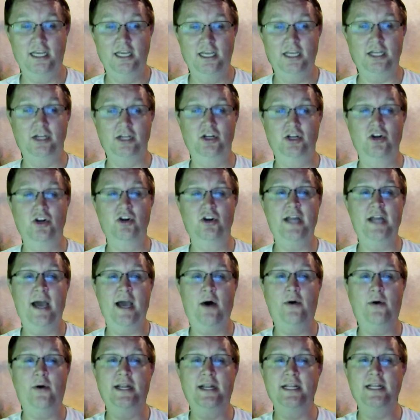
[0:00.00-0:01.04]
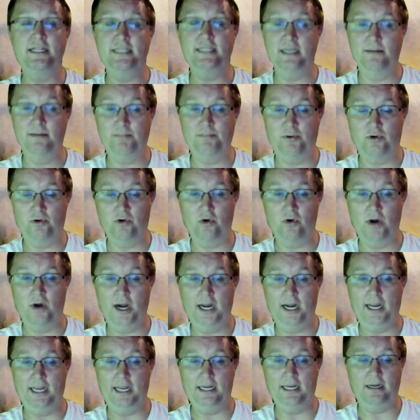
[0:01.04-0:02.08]
You're now in a temple
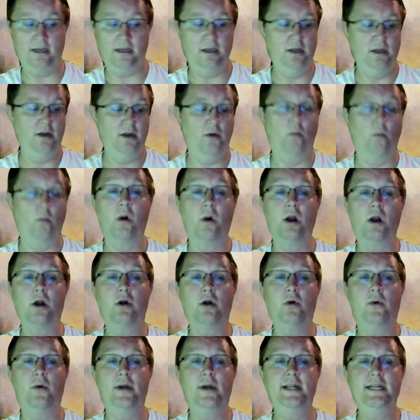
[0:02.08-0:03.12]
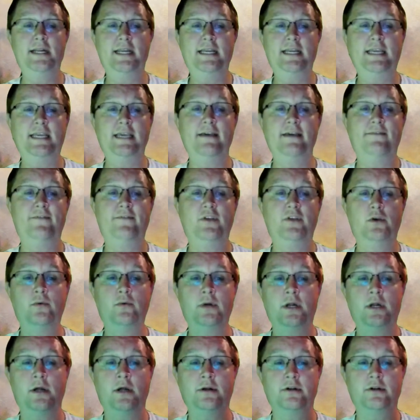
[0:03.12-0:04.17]
grade. We're going to give you
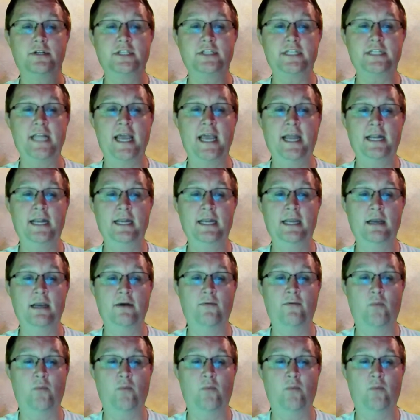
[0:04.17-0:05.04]
an understanding of